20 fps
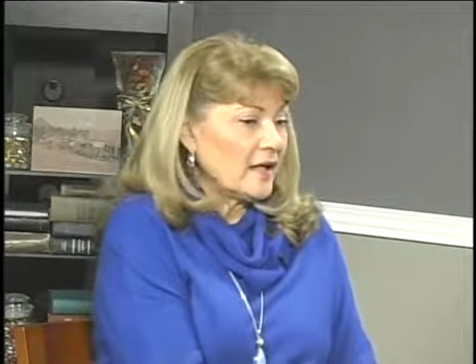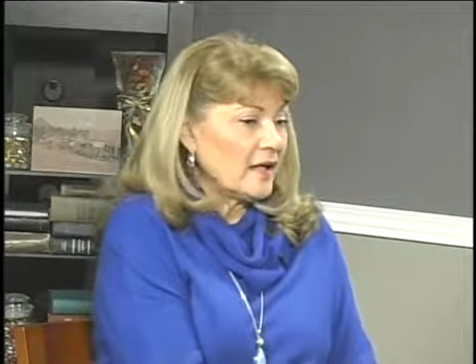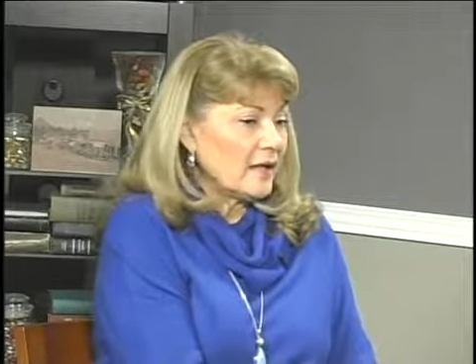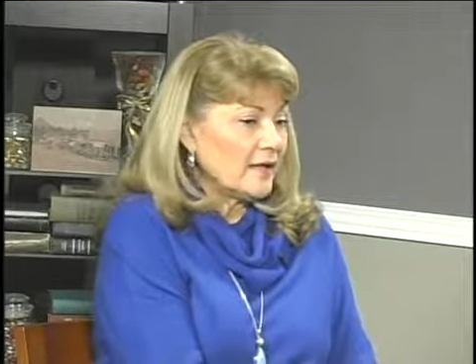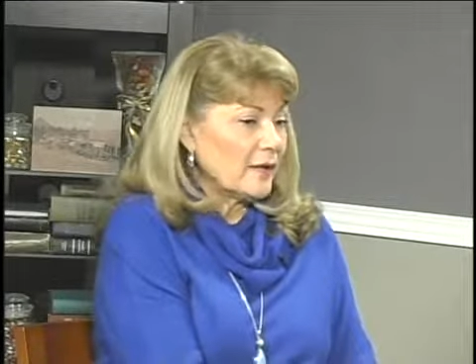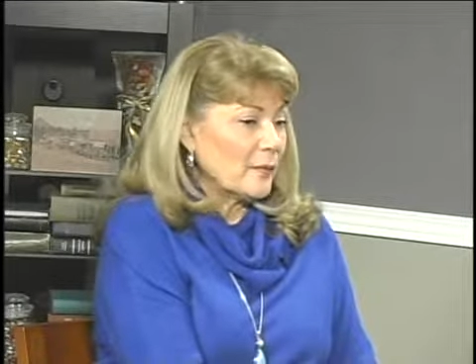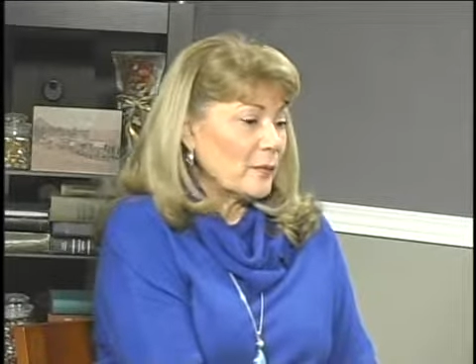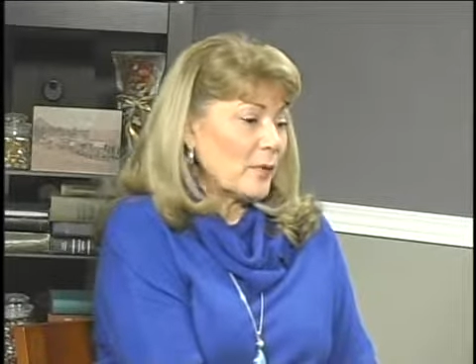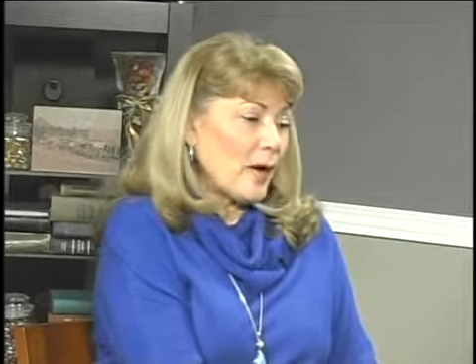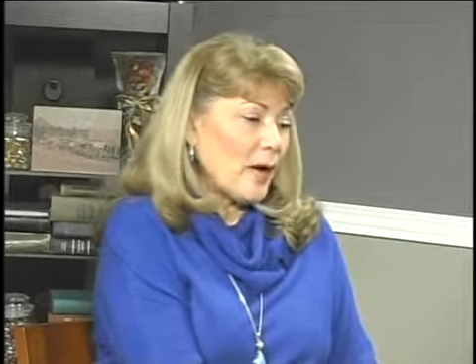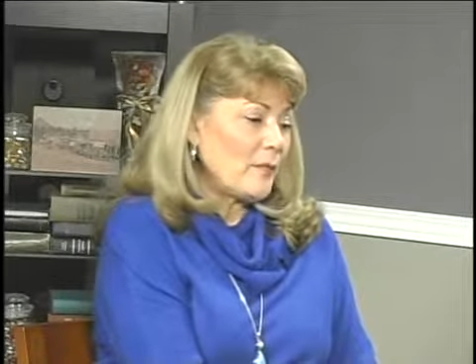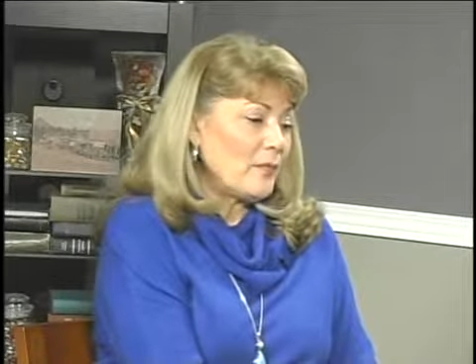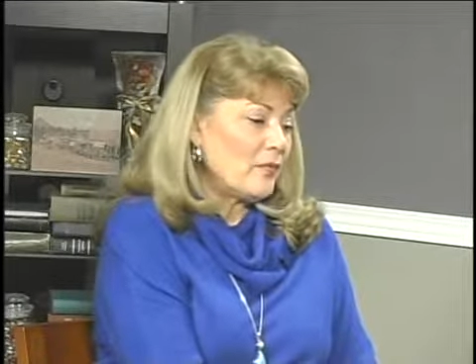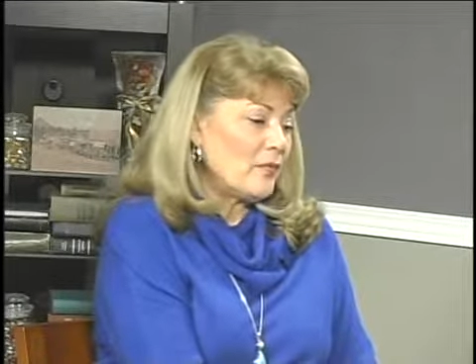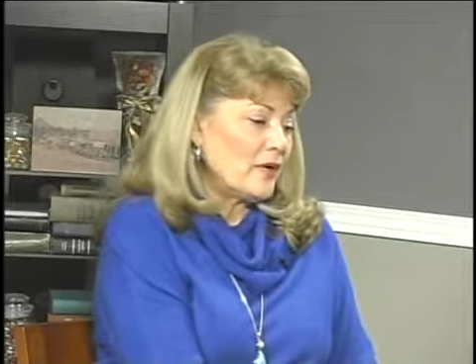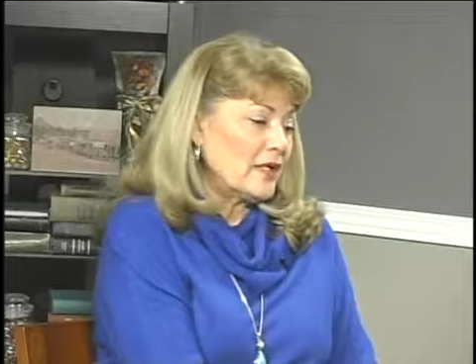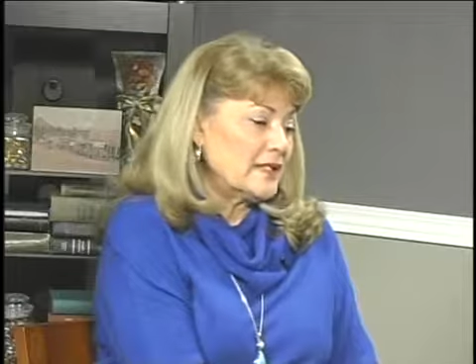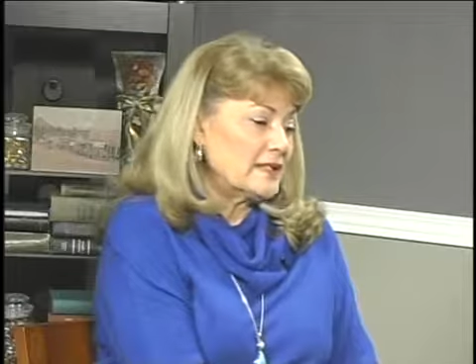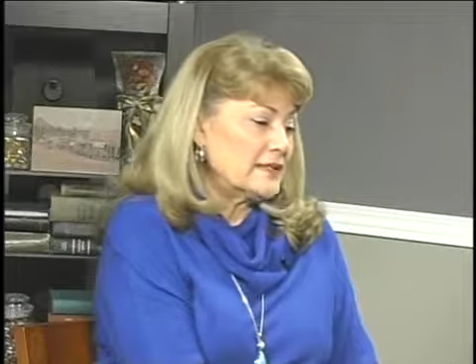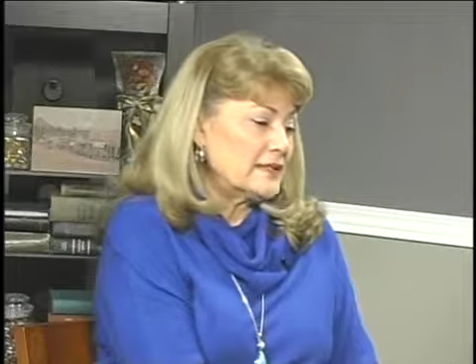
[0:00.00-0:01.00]
The problem
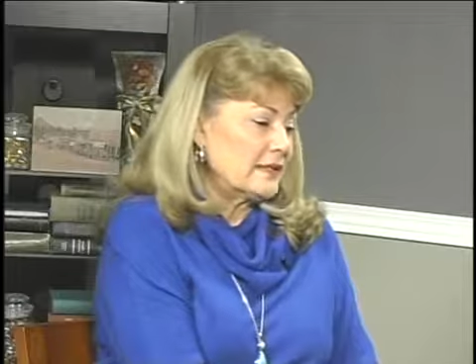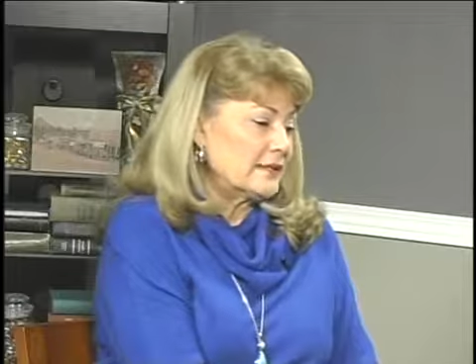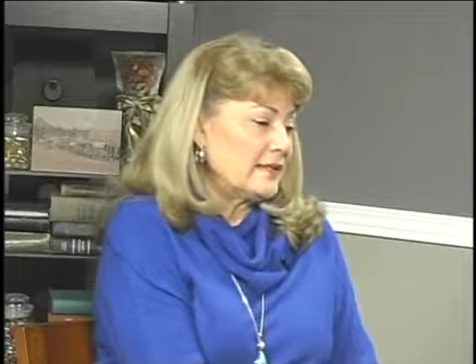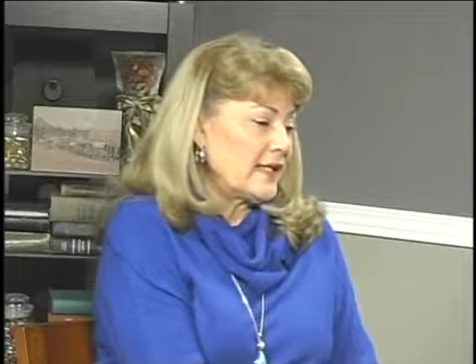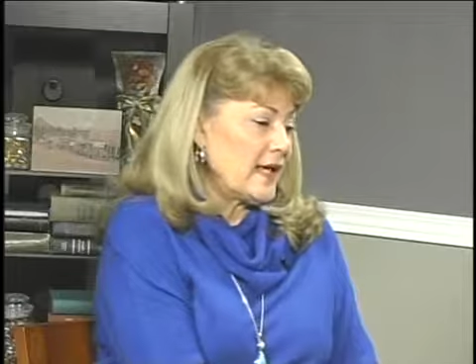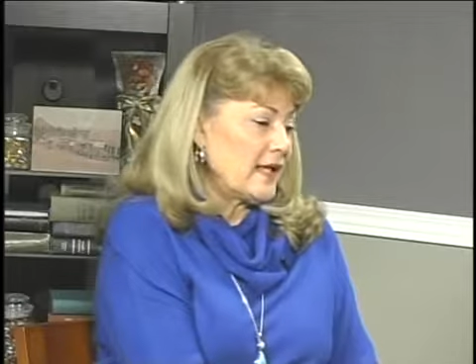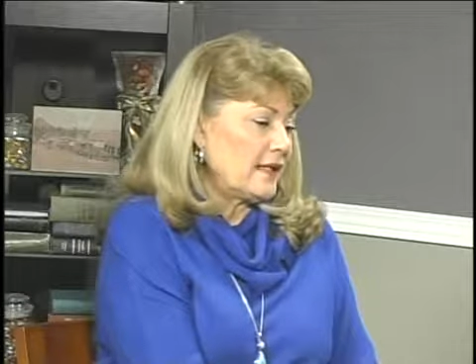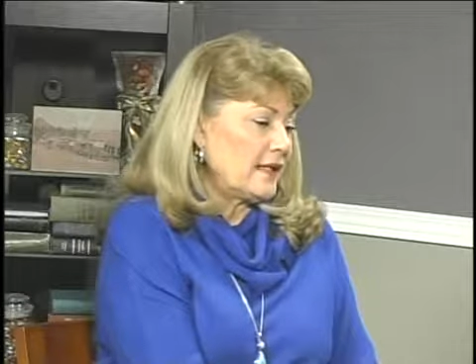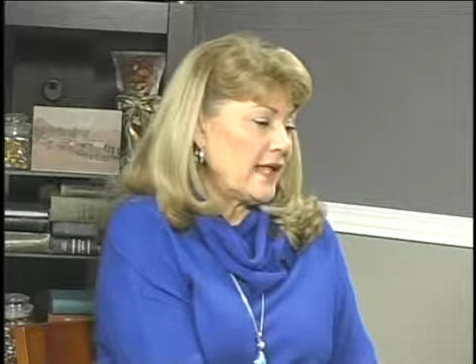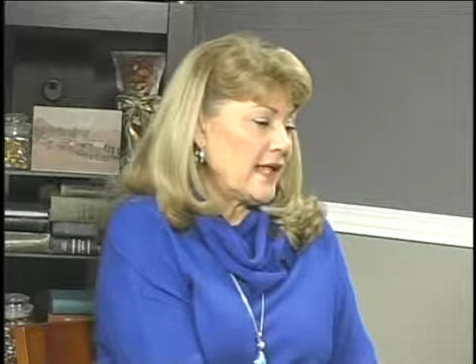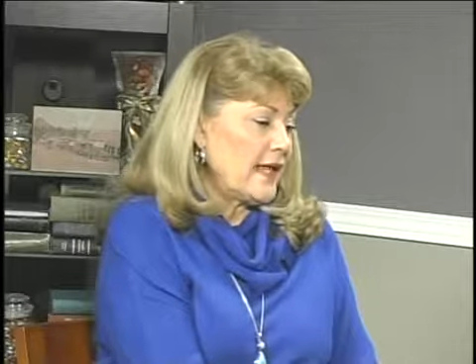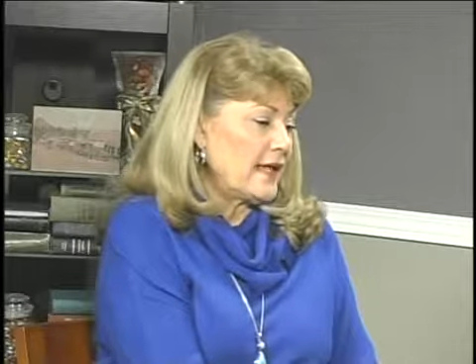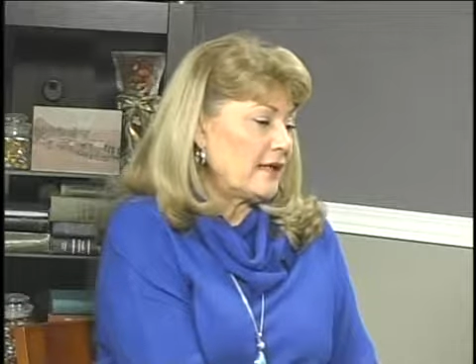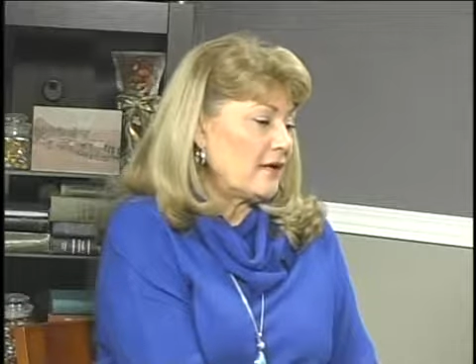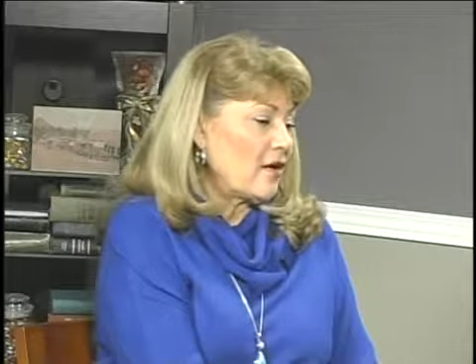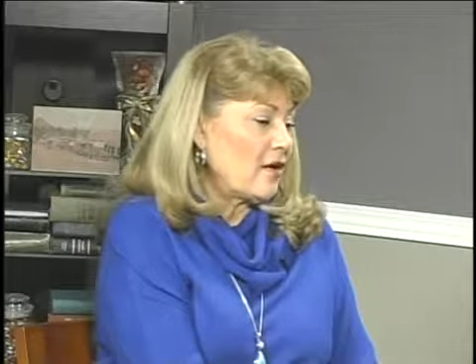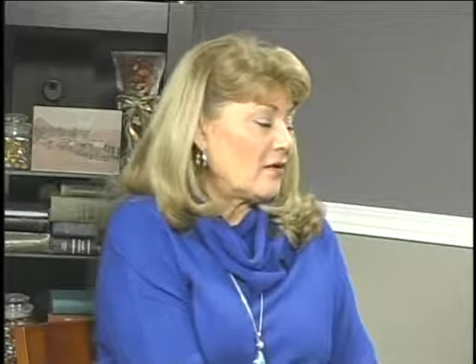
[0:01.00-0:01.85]
was that land